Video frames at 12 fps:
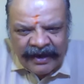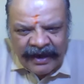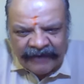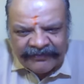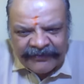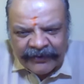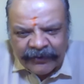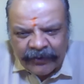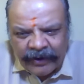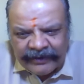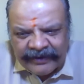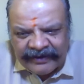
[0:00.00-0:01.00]
After you
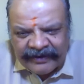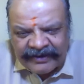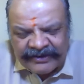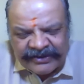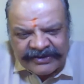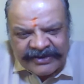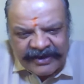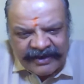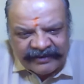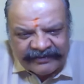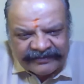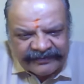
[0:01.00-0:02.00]
got it registered,
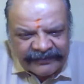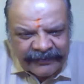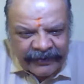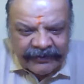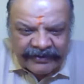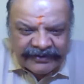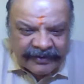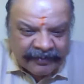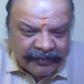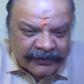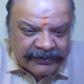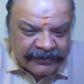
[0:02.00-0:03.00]
what you are
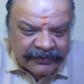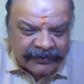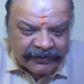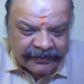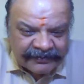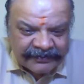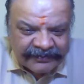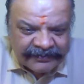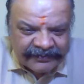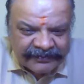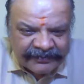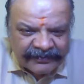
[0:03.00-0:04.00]
supposed to do,
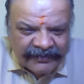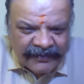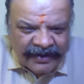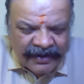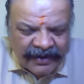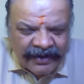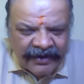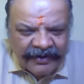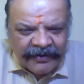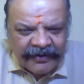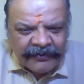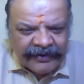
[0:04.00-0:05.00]

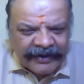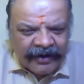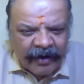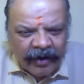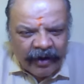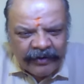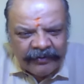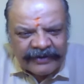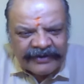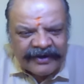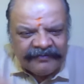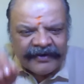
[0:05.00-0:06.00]
you have to take all your
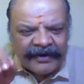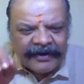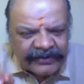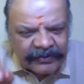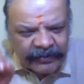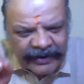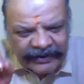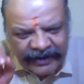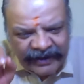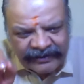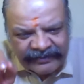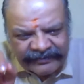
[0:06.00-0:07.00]
three fingers together.